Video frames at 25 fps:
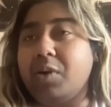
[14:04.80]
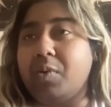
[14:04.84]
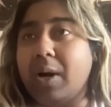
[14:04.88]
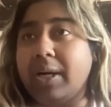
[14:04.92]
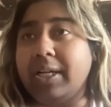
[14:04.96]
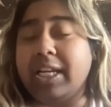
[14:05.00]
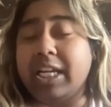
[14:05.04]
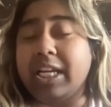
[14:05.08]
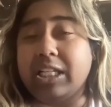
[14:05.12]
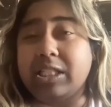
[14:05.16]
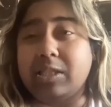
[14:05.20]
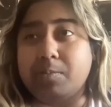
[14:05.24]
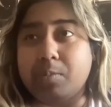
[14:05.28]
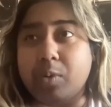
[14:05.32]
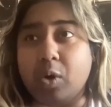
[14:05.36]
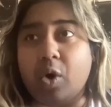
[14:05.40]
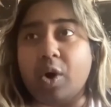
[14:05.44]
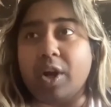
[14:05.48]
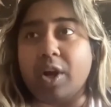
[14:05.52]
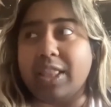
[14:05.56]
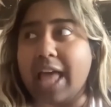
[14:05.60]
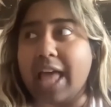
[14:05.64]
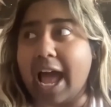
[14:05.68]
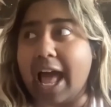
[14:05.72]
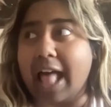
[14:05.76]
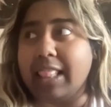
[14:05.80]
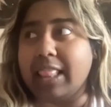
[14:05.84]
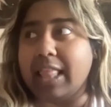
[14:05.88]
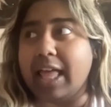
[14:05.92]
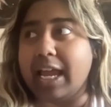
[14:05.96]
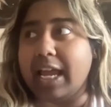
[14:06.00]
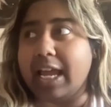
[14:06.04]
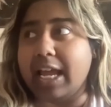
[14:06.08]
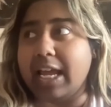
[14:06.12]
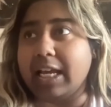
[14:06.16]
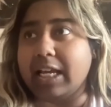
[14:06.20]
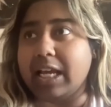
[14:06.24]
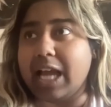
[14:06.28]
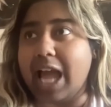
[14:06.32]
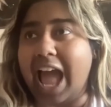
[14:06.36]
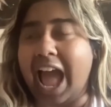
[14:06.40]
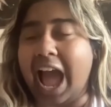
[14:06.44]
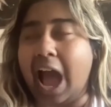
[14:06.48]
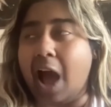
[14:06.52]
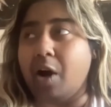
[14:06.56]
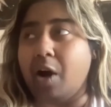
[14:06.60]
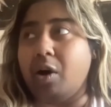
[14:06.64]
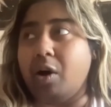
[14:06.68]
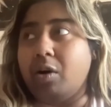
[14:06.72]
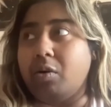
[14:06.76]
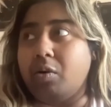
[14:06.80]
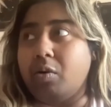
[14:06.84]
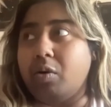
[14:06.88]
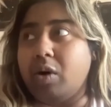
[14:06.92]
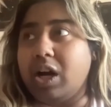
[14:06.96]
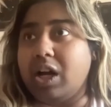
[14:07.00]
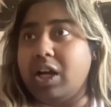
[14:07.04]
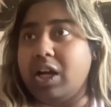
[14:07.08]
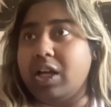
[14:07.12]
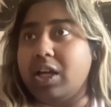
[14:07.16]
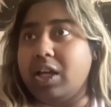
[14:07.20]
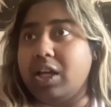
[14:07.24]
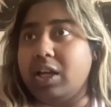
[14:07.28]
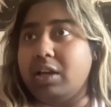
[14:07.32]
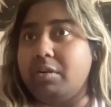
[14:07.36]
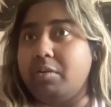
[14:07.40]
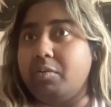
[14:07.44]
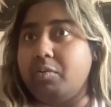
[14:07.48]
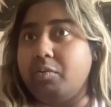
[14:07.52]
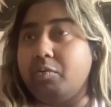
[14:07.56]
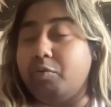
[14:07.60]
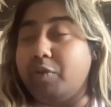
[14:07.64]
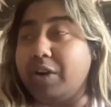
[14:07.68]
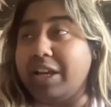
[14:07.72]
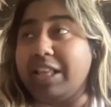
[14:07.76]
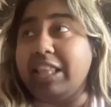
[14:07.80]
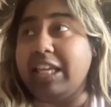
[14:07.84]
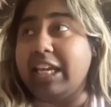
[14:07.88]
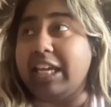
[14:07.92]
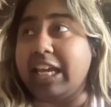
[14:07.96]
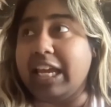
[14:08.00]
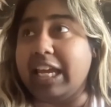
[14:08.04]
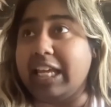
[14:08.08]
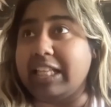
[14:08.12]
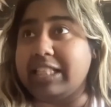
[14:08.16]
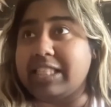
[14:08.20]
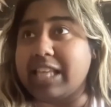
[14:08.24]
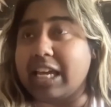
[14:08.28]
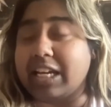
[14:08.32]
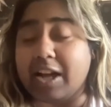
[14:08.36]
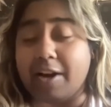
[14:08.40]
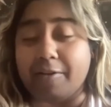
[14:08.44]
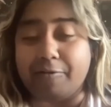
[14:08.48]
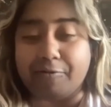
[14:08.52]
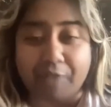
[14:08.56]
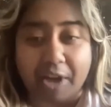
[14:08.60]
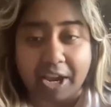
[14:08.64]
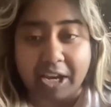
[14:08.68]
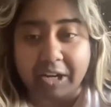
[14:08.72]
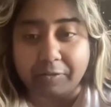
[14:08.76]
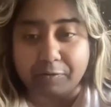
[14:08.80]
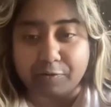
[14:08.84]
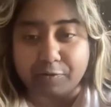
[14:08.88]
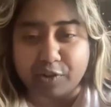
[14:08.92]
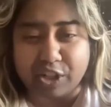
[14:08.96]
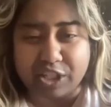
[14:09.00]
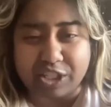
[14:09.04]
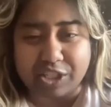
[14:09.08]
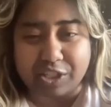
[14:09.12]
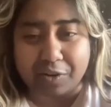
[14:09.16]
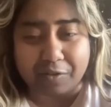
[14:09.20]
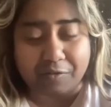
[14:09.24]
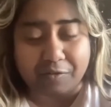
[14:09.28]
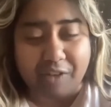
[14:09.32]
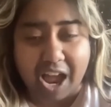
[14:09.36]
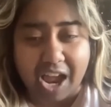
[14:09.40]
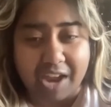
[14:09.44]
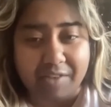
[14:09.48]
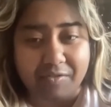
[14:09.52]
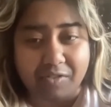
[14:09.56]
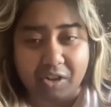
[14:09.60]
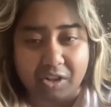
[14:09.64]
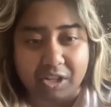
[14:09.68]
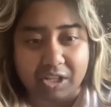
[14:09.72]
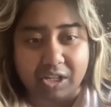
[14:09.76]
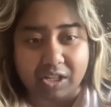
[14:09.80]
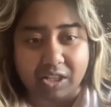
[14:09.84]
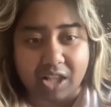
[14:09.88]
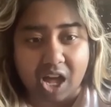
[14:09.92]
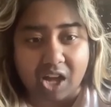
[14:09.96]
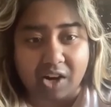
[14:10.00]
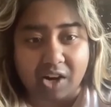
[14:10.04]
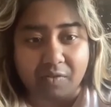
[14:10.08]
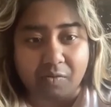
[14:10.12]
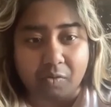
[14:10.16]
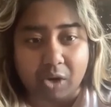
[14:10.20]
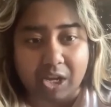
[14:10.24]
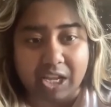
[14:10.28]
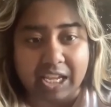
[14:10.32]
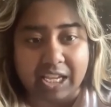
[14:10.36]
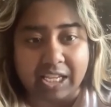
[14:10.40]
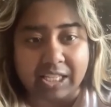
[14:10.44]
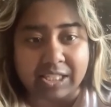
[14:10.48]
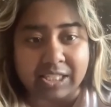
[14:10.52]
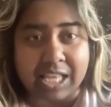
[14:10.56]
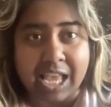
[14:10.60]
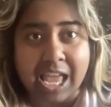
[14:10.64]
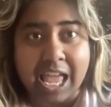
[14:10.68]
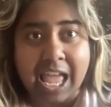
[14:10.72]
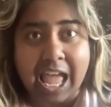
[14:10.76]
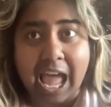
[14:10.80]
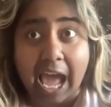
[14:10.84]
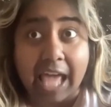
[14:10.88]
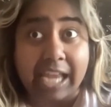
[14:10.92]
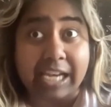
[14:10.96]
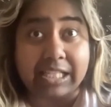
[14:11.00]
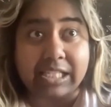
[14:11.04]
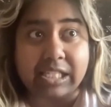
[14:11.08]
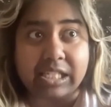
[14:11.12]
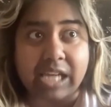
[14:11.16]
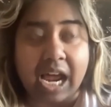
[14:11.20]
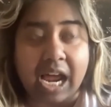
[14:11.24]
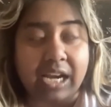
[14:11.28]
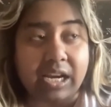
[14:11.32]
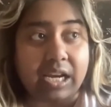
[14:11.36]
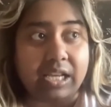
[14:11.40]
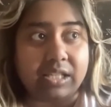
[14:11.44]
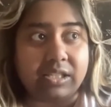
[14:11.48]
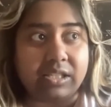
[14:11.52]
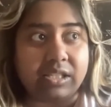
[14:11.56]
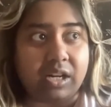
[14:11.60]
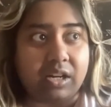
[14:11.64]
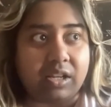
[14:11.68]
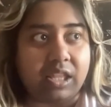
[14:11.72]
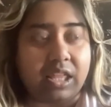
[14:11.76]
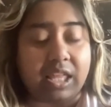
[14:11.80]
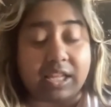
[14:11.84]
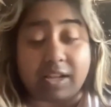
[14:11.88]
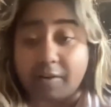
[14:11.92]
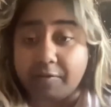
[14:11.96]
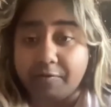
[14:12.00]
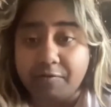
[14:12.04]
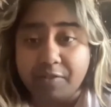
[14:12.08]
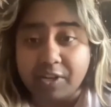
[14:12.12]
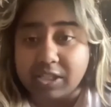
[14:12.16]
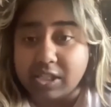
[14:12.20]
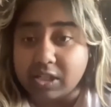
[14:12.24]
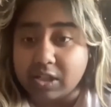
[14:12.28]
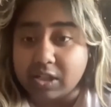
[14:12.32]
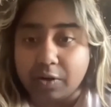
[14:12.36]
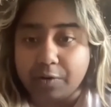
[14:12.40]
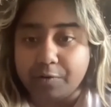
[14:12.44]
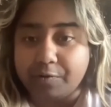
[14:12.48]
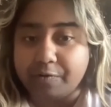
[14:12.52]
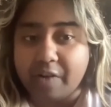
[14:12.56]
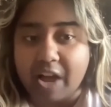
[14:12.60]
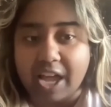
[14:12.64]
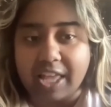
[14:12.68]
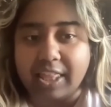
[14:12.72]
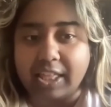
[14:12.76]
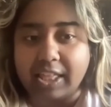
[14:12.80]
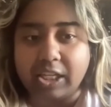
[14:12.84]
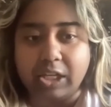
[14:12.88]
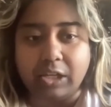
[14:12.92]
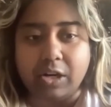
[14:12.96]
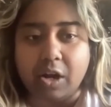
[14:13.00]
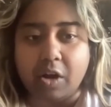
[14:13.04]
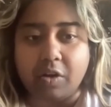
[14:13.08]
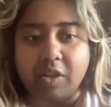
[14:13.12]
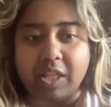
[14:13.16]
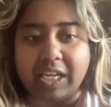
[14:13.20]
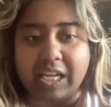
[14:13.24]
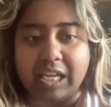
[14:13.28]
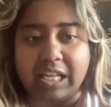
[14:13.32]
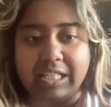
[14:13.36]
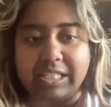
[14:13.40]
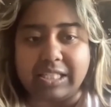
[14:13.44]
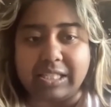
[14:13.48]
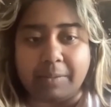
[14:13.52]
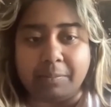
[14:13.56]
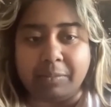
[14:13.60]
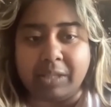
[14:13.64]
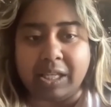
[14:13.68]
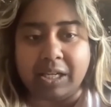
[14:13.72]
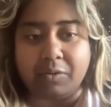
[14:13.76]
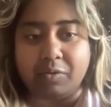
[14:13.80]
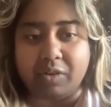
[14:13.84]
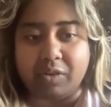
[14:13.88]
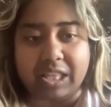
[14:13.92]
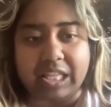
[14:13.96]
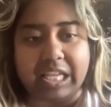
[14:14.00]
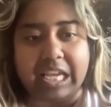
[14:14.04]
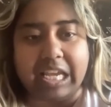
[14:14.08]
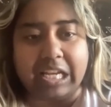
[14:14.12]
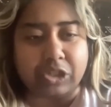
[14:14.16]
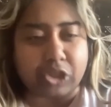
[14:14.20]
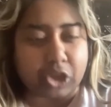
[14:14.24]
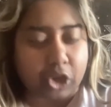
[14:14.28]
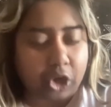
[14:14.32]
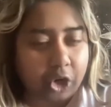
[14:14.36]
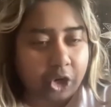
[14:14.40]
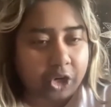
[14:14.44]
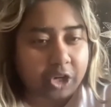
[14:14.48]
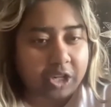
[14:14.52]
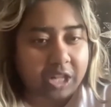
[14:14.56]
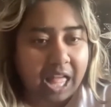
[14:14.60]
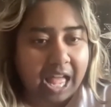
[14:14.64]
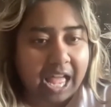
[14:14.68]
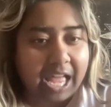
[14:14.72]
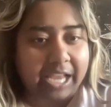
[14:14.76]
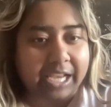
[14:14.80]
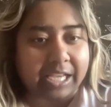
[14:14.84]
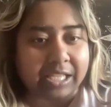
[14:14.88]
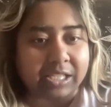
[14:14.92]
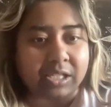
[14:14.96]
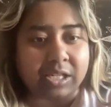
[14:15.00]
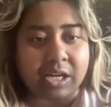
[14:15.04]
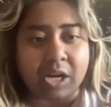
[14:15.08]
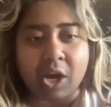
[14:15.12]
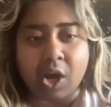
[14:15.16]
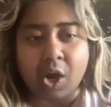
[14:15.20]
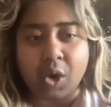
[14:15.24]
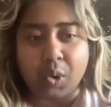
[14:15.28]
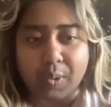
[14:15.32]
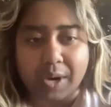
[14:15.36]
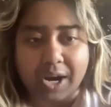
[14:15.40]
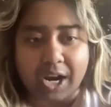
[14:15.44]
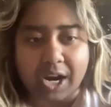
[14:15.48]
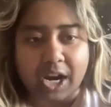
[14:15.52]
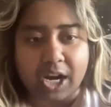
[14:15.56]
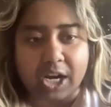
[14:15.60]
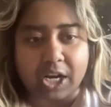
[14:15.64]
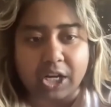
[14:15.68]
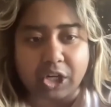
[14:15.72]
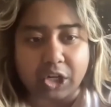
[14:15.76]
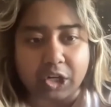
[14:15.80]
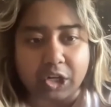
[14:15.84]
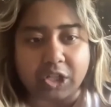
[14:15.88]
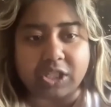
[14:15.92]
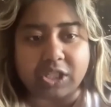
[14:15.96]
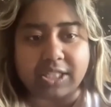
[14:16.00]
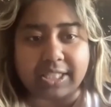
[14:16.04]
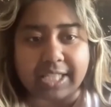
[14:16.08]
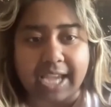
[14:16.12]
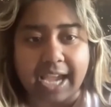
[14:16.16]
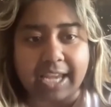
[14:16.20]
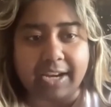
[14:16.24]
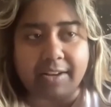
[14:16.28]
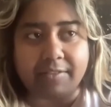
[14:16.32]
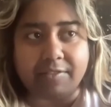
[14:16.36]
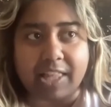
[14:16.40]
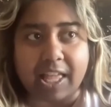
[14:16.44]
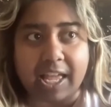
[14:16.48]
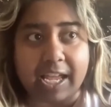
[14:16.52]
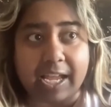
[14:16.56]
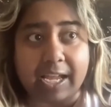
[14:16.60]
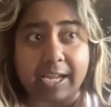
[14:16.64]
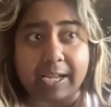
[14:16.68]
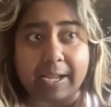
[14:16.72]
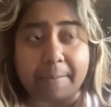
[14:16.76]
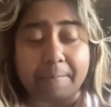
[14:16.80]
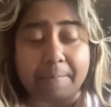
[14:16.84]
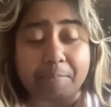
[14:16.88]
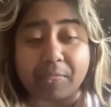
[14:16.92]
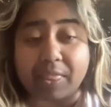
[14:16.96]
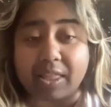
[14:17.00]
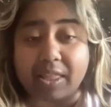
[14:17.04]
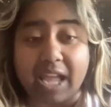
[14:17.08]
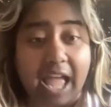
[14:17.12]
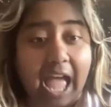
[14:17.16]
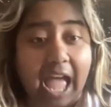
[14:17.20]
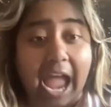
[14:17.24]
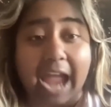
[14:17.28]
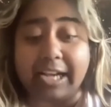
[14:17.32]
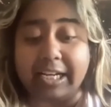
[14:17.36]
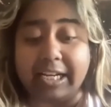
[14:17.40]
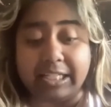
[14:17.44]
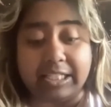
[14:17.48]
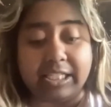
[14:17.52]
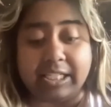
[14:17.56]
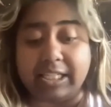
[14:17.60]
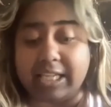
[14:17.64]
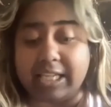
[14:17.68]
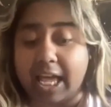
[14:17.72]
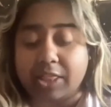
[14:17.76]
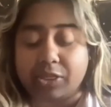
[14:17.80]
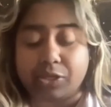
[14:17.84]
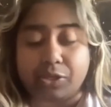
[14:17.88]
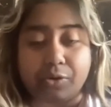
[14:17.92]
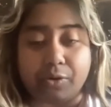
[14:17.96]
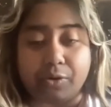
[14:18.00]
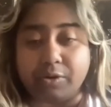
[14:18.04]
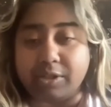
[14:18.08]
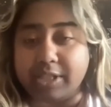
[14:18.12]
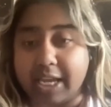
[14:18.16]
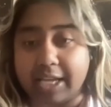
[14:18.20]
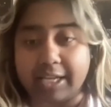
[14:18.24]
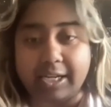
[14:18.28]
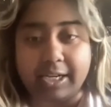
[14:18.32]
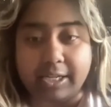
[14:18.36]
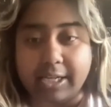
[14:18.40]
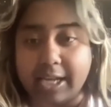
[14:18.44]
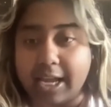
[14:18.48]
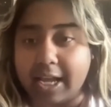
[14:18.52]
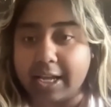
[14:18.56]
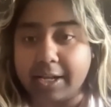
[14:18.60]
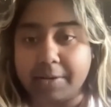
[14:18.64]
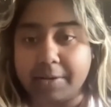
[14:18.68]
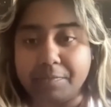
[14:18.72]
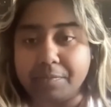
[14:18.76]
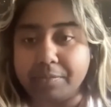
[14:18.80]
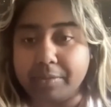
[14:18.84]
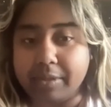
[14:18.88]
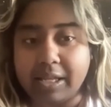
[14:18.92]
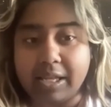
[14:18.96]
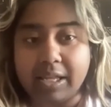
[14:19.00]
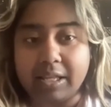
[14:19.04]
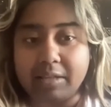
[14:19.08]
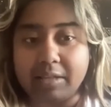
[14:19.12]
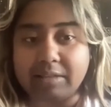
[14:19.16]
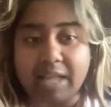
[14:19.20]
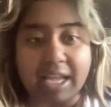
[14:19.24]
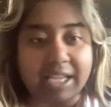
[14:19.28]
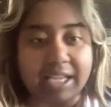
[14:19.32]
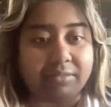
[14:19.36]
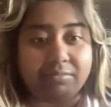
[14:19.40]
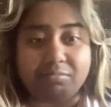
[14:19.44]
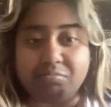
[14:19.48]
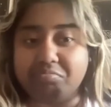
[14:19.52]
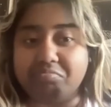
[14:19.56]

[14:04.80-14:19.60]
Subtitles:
wanted to explore that, like how really it's like a fight for survival in a lot of ways. And it's not necessarily like a physical fight, like, like it's something really internalized where you're just kind of like, I need to get through day to day. Like,